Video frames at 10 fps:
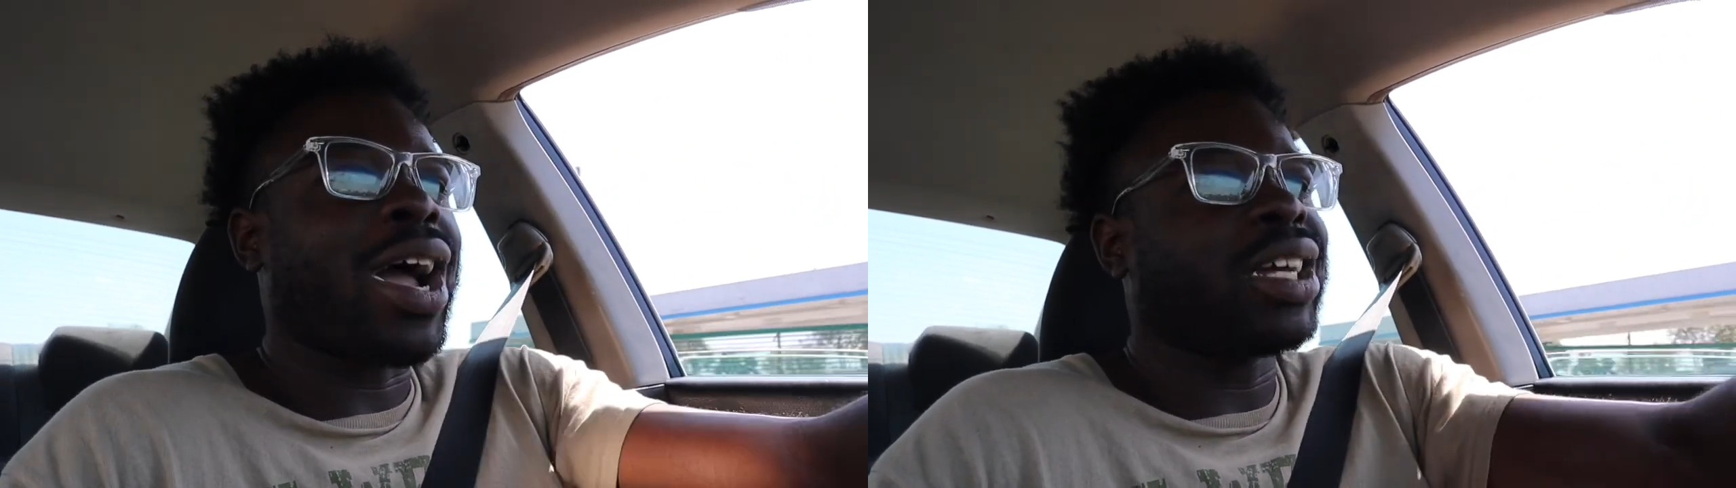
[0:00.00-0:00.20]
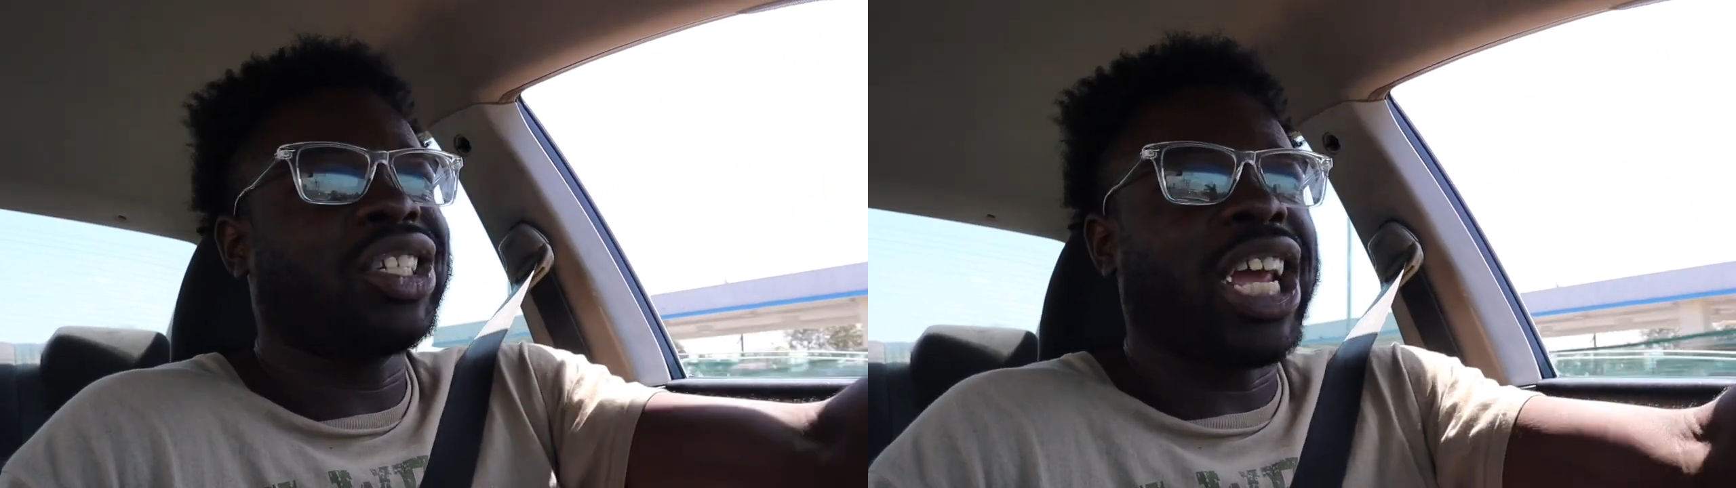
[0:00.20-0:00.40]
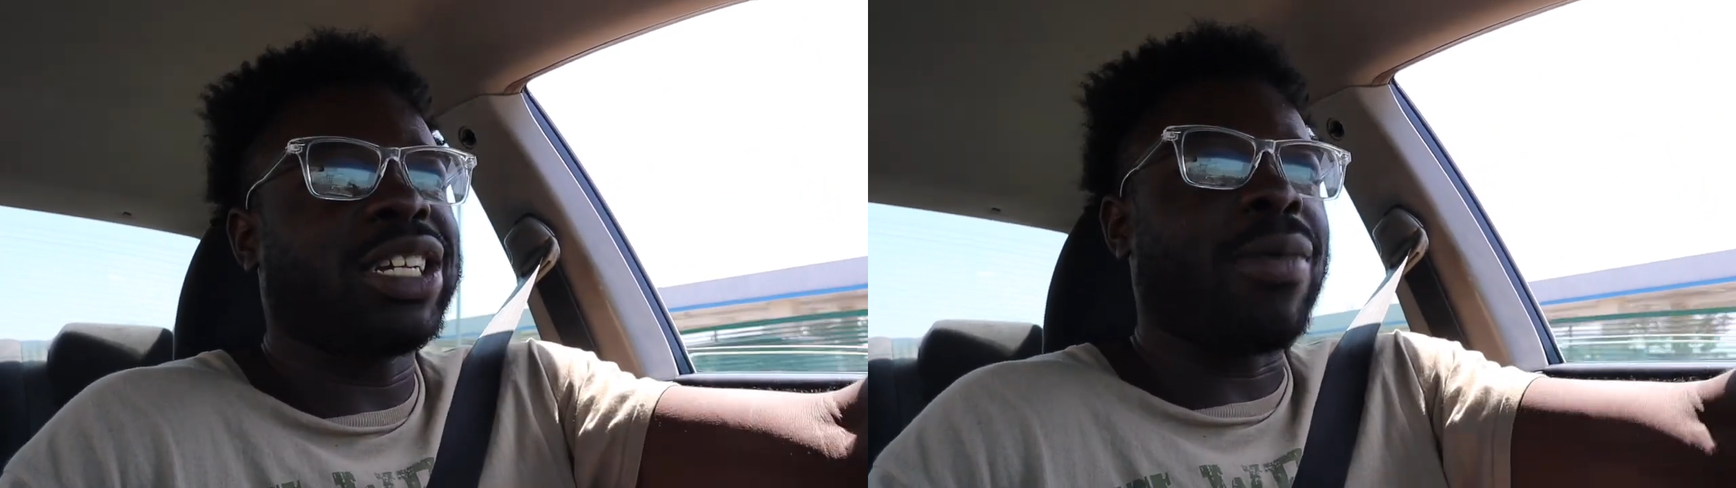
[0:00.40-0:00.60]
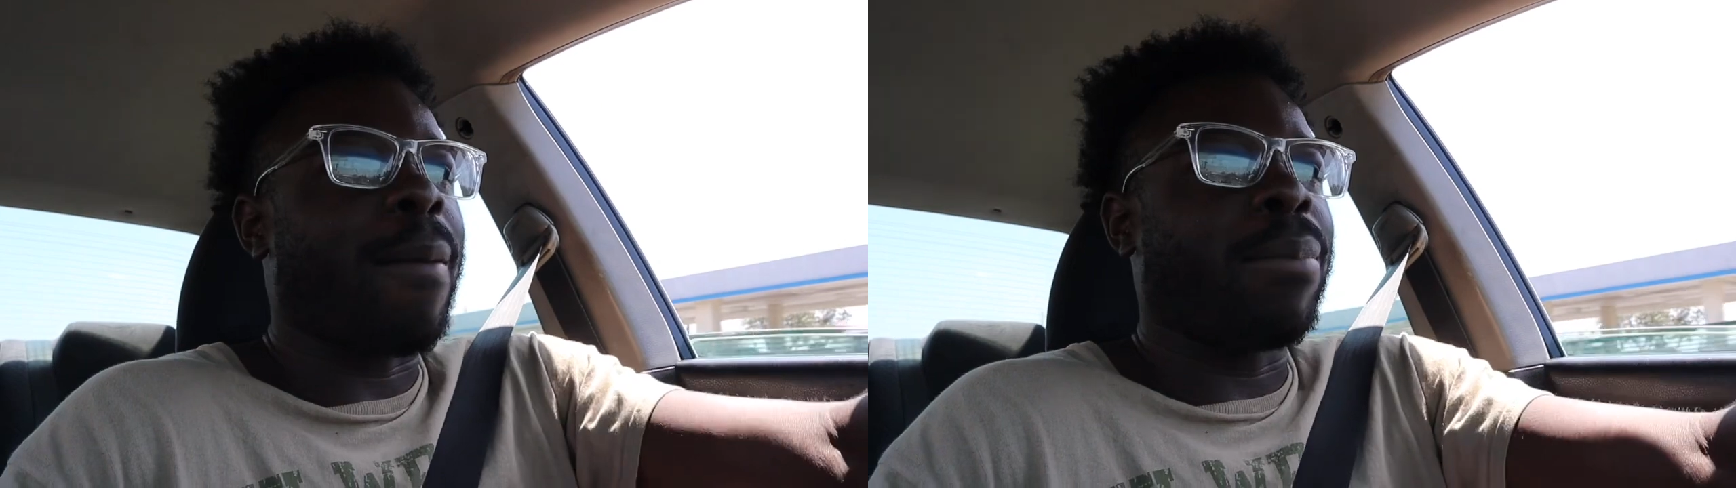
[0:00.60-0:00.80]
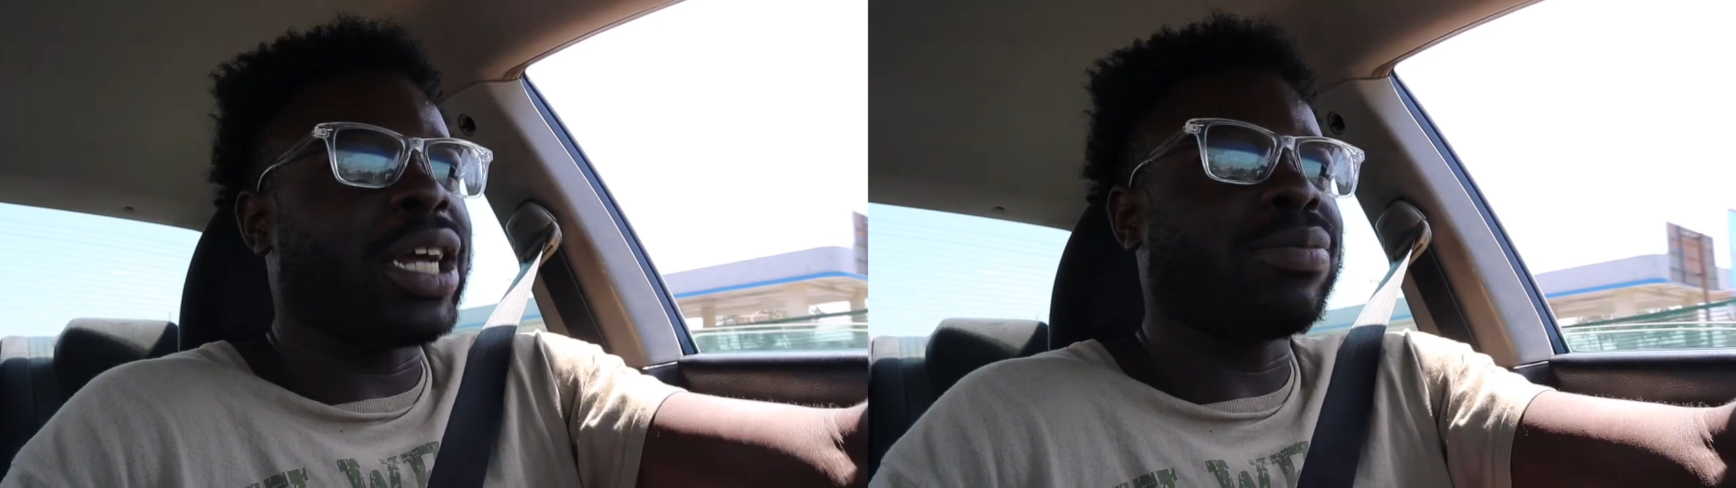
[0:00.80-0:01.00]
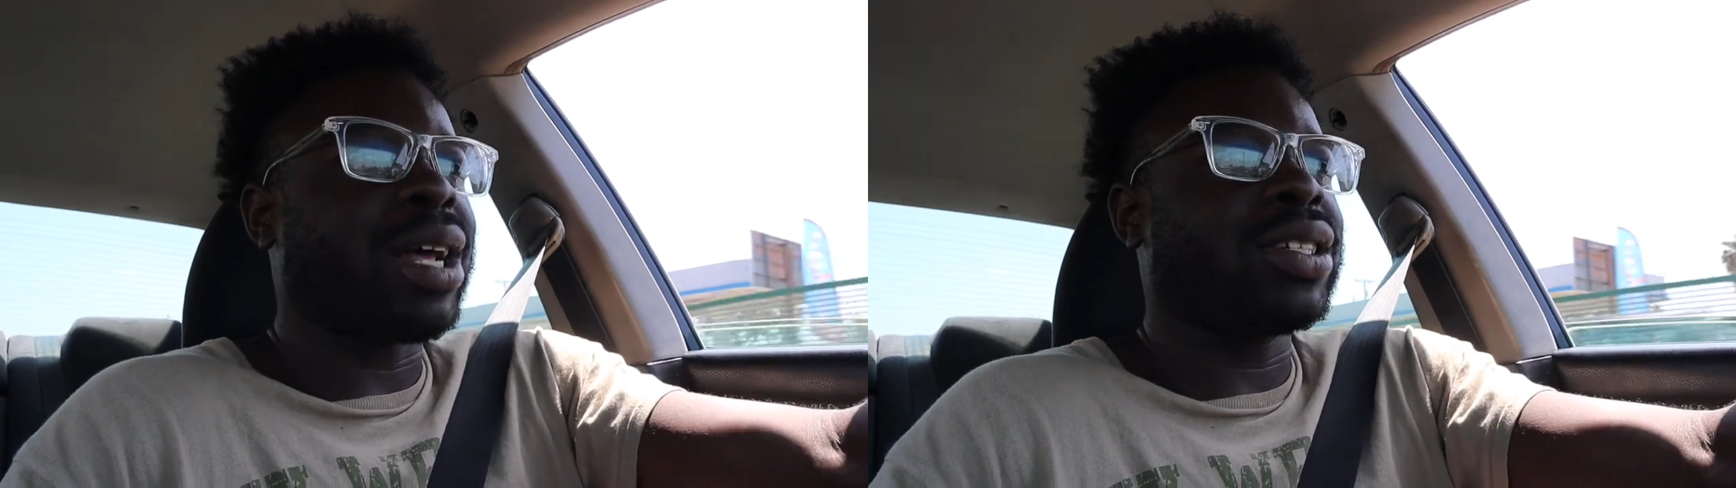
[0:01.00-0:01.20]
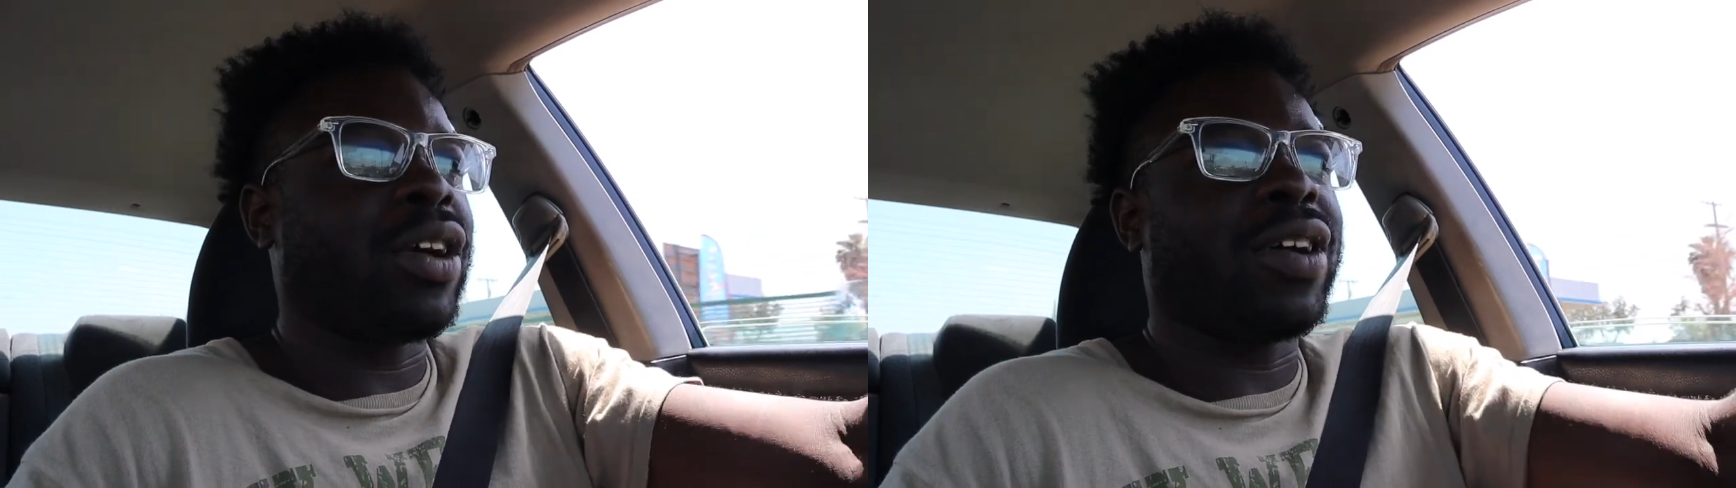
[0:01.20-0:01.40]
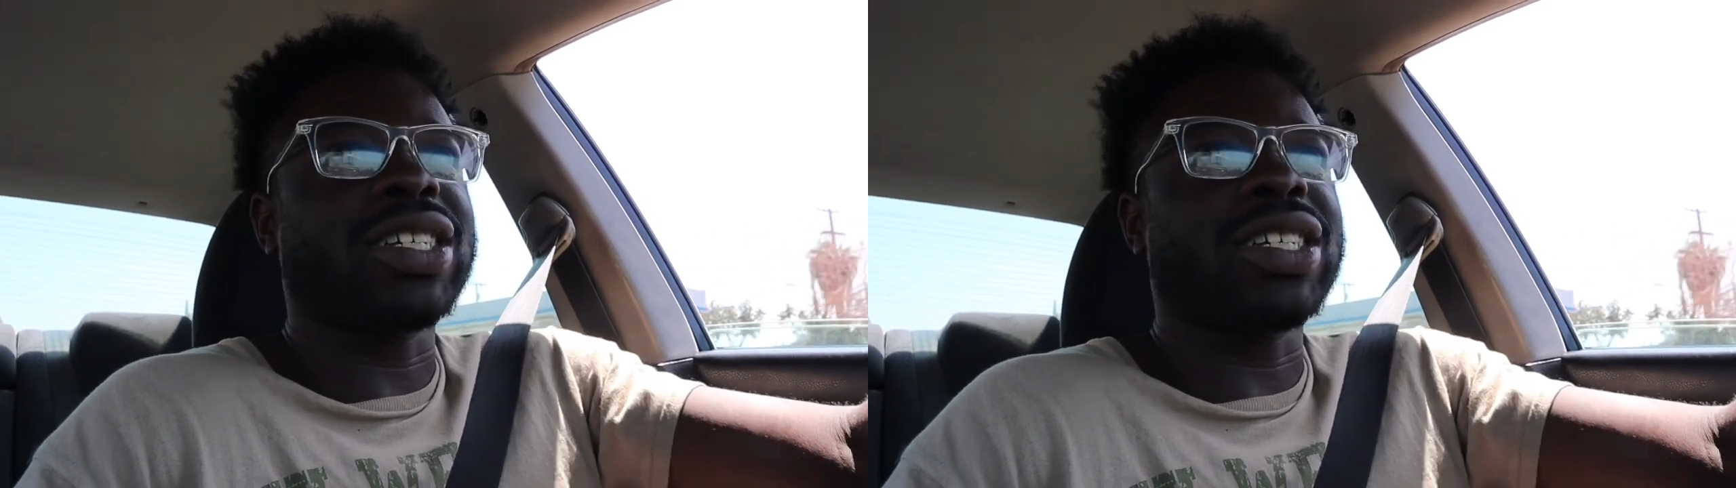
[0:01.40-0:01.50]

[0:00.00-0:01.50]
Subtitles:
I can change my brakes myself